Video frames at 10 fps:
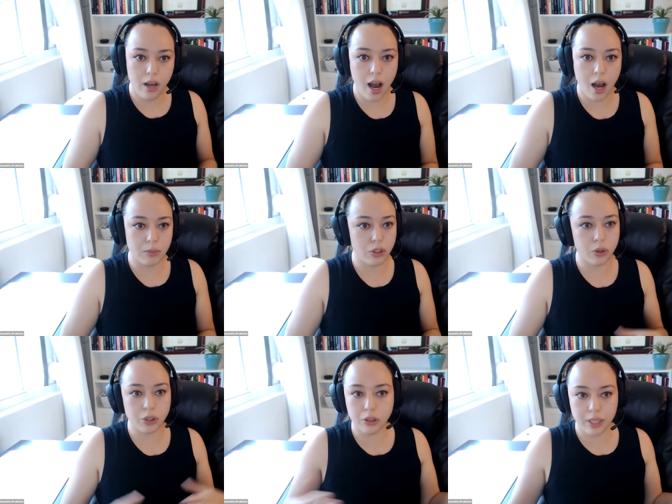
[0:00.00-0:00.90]
um,
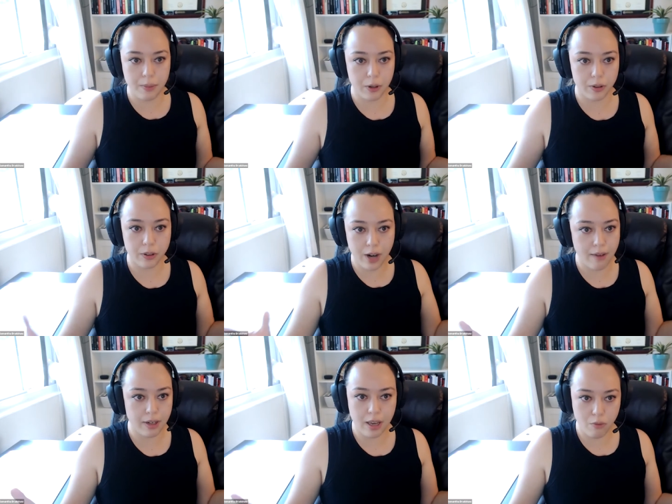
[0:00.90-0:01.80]

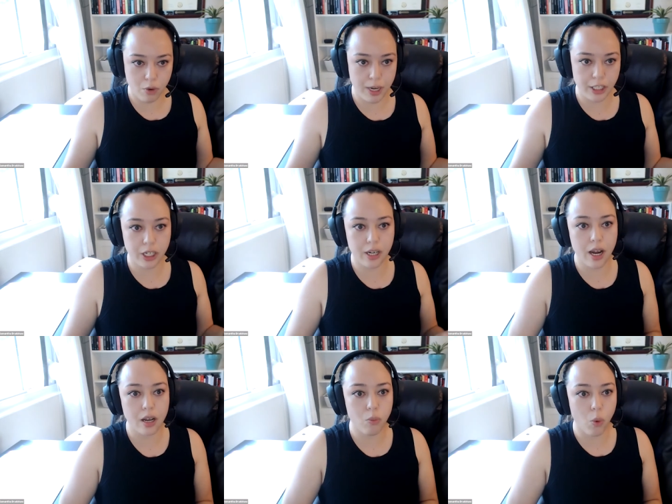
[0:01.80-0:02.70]
socio-demographic information
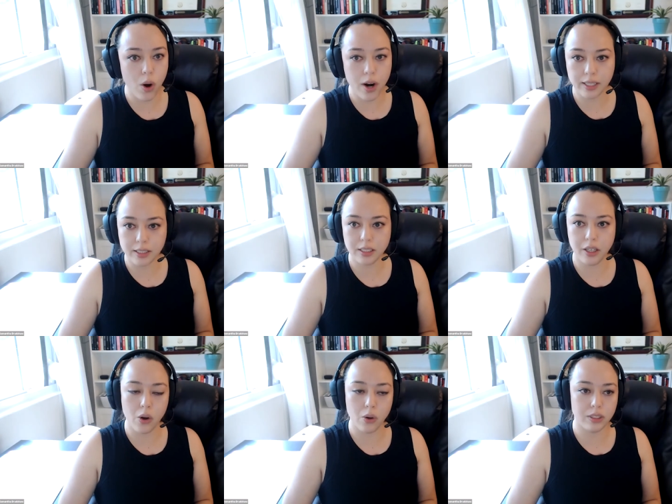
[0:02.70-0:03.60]
anymore. It's, you
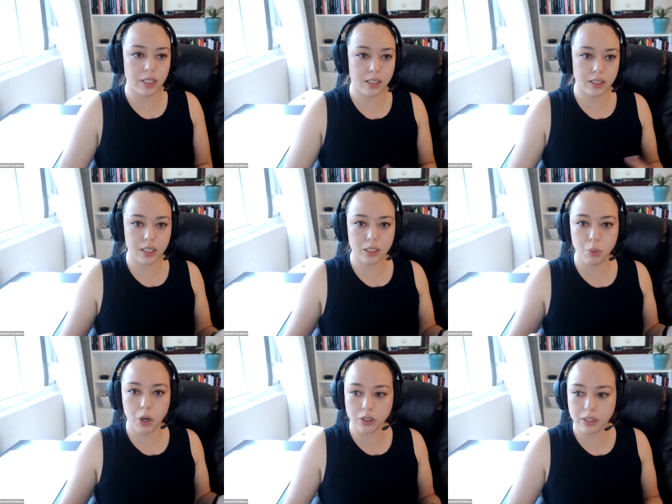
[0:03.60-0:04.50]
know, does this
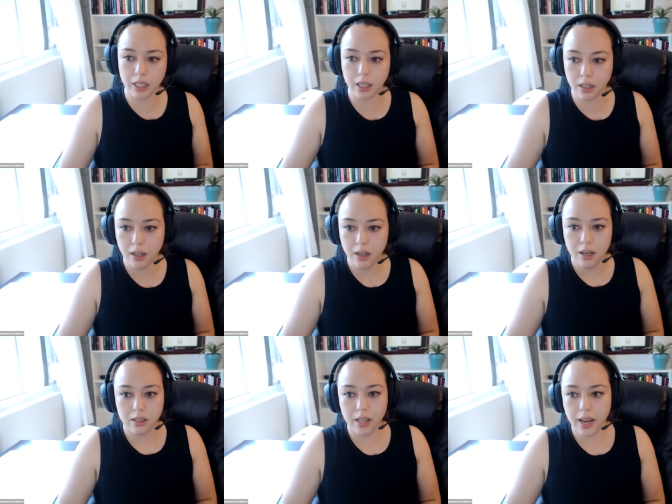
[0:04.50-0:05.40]
person
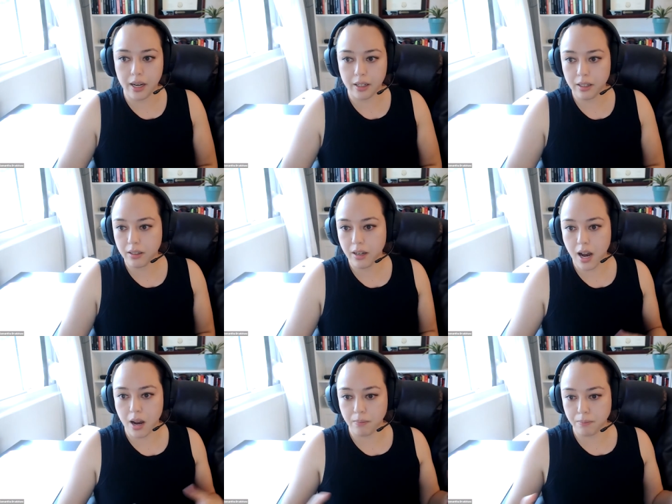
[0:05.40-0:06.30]
like,
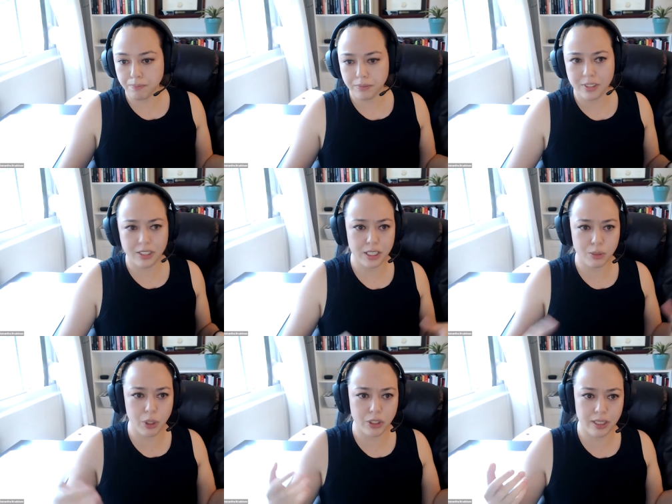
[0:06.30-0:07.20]
um, does this
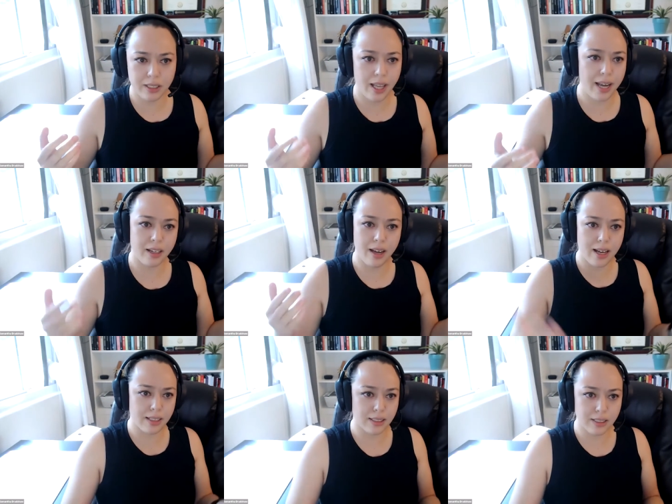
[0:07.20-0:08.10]
person like
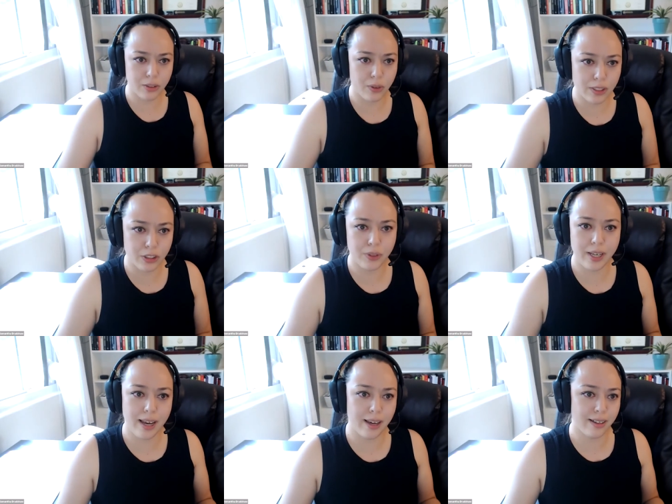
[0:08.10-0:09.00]
guns or do
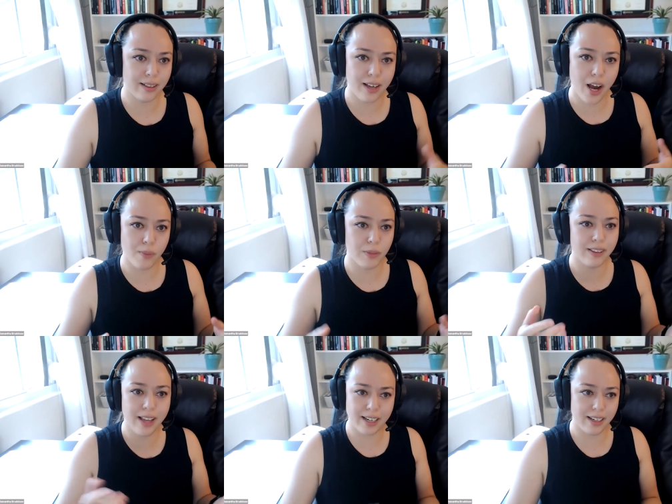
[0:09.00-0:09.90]
they mm-hmm. um,
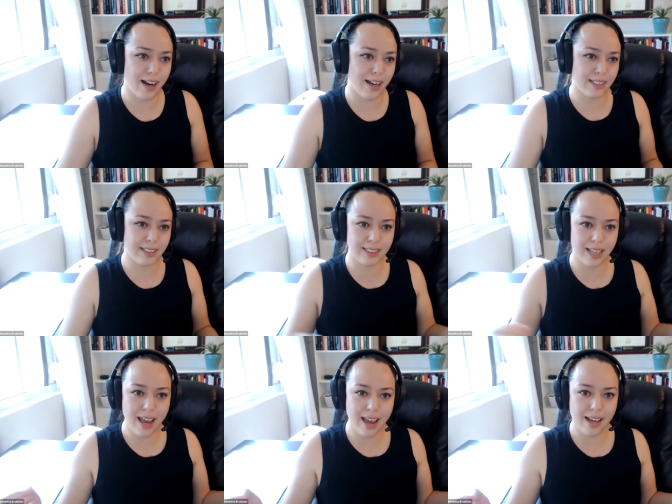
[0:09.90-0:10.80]
like guns
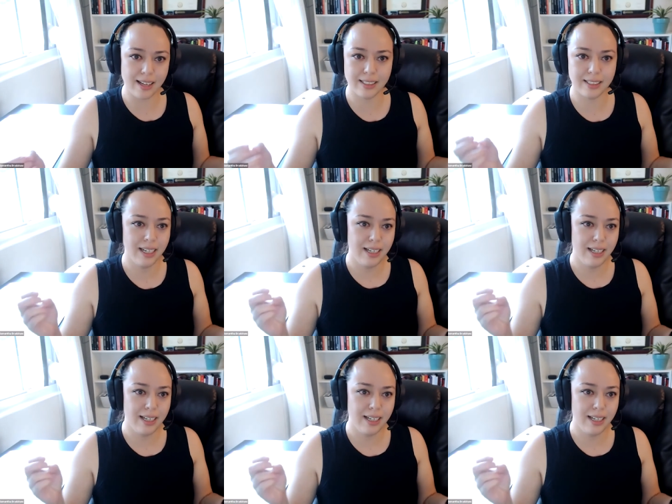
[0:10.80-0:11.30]
and